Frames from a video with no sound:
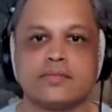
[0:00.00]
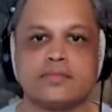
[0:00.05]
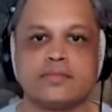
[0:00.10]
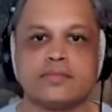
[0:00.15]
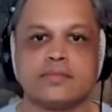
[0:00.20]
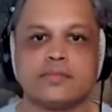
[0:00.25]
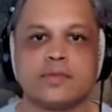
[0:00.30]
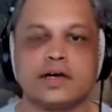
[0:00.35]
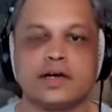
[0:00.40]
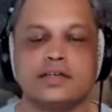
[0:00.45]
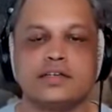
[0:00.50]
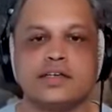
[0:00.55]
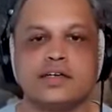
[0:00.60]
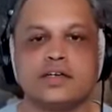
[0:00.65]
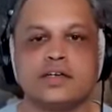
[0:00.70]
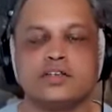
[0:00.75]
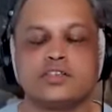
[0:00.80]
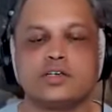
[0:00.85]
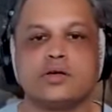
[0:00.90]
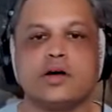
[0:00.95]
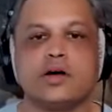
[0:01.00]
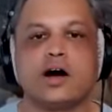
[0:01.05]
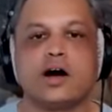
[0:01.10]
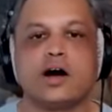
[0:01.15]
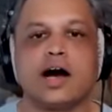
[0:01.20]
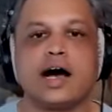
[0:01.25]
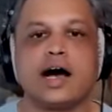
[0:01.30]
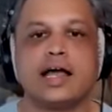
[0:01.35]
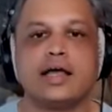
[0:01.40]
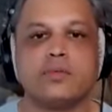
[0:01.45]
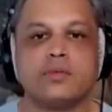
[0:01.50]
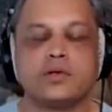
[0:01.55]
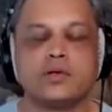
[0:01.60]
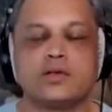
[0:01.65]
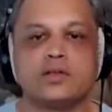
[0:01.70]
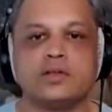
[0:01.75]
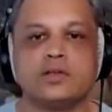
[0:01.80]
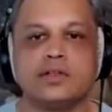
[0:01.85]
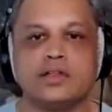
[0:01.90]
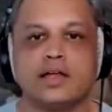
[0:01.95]
Right. So I will
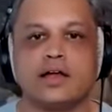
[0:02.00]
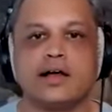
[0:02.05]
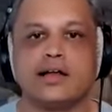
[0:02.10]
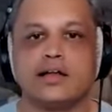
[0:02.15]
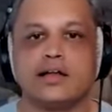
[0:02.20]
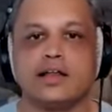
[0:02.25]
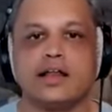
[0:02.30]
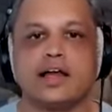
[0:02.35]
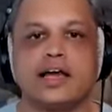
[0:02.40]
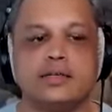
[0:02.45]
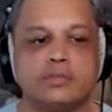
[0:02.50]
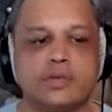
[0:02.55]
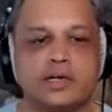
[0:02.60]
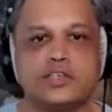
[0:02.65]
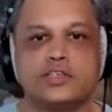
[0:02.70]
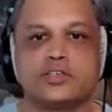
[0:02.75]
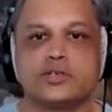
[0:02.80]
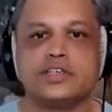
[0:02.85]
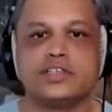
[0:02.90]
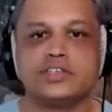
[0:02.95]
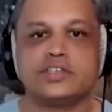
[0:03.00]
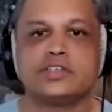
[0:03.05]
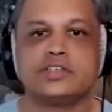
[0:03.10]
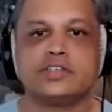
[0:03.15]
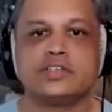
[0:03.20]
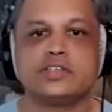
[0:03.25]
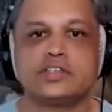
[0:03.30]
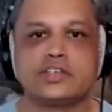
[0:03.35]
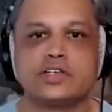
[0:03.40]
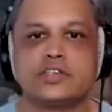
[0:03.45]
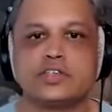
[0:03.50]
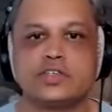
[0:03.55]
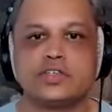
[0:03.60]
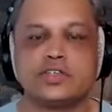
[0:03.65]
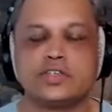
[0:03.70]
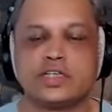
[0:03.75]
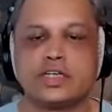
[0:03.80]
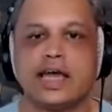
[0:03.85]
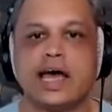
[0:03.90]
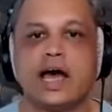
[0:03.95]
align my choices and decisions and
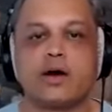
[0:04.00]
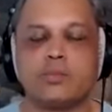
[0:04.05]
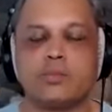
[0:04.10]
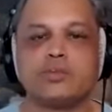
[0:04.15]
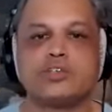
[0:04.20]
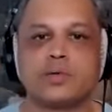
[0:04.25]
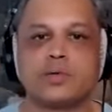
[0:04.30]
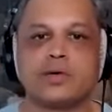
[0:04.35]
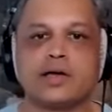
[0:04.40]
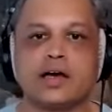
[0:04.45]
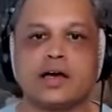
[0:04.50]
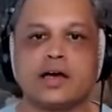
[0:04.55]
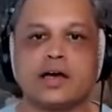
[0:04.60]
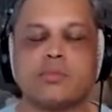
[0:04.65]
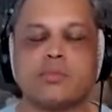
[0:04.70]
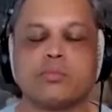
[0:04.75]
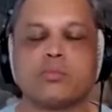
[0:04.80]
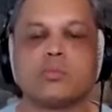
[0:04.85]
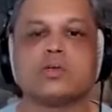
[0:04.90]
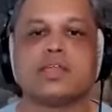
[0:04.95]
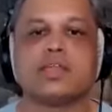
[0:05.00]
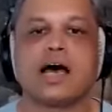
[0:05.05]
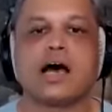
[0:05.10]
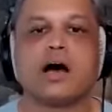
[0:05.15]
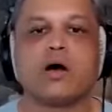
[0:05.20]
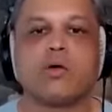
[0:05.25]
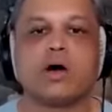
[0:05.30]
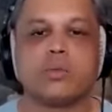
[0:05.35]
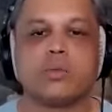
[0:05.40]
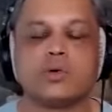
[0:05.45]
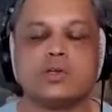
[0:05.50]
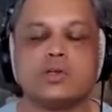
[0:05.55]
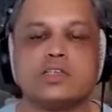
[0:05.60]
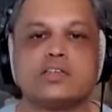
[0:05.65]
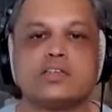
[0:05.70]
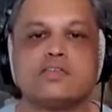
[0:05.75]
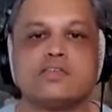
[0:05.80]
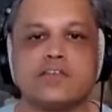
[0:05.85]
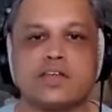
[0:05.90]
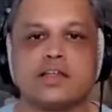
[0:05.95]
how I'm showing up with how I want to feel
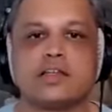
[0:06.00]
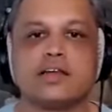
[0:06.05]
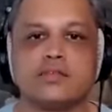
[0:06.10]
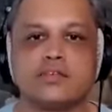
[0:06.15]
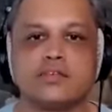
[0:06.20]
every day.